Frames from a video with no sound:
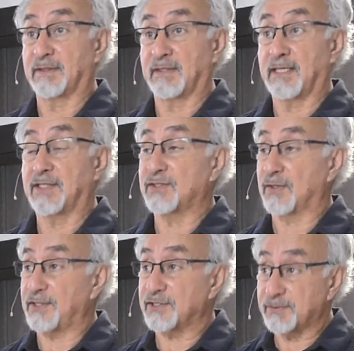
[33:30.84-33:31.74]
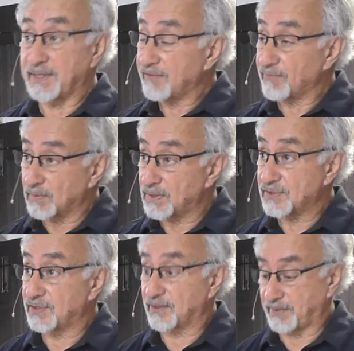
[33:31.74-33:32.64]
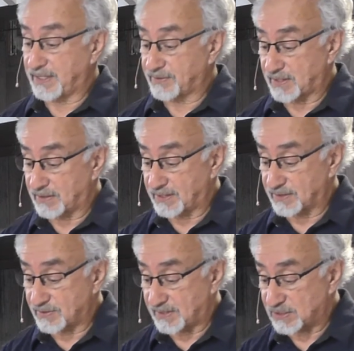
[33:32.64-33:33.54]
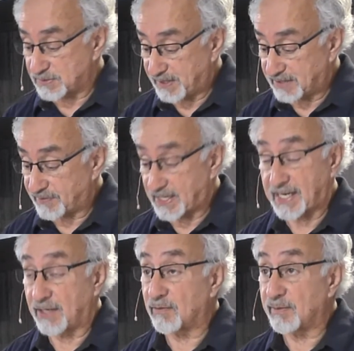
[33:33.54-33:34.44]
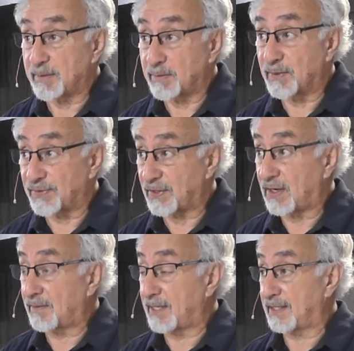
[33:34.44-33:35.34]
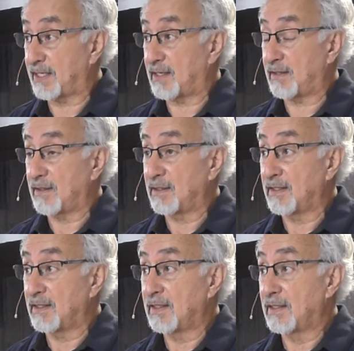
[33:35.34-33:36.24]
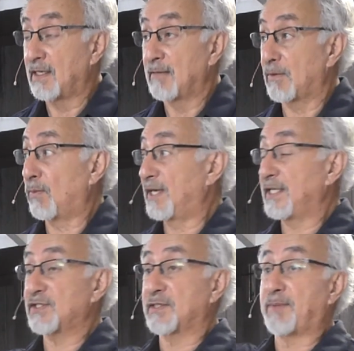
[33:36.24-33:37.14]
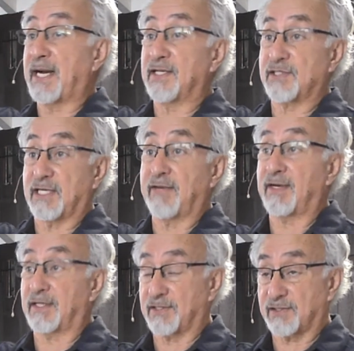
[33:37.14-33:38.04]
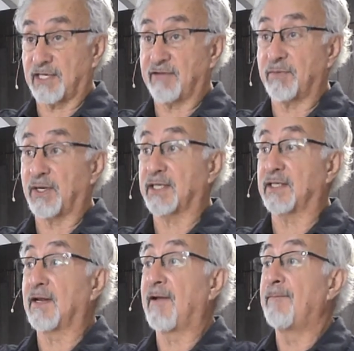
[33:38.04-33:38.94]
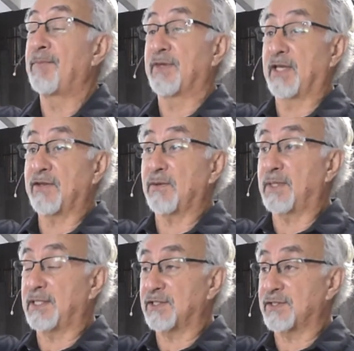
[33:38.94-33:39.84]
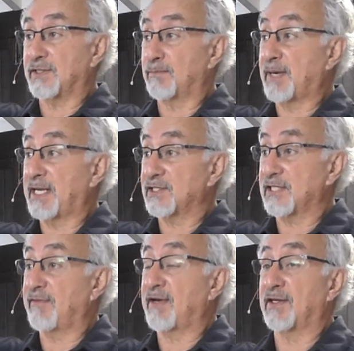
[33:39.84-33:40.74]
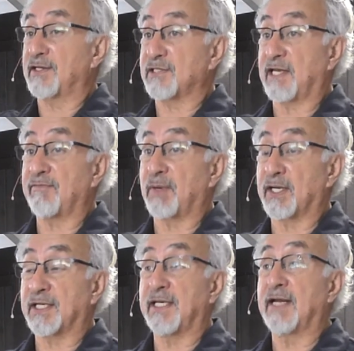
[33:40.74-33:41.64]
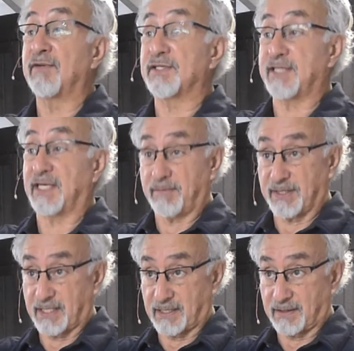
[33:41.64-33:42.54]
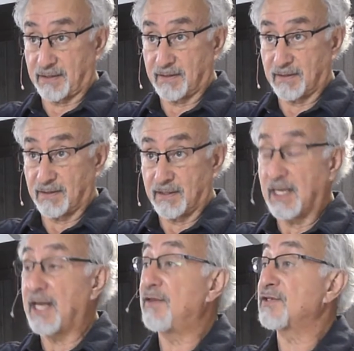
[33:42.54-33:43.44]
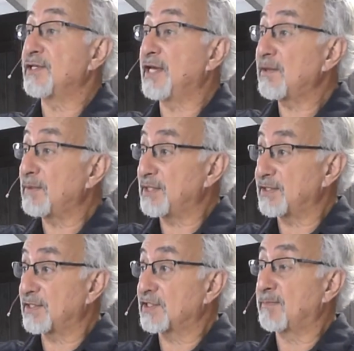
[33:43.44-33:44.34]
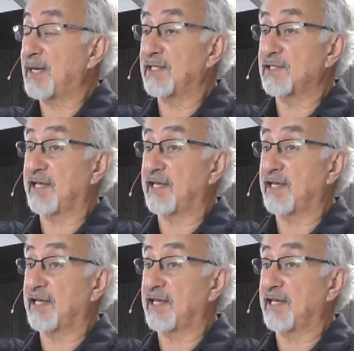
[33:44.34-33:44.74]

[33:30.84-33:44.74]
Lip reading: And so there's three different words in the Greek that speak of that. I don't remember what they are right now. But one is to buy a slave out of the slave market. The other one is to buy a slave out of the slave market and never sell him again. And there's another one that says to buy a slave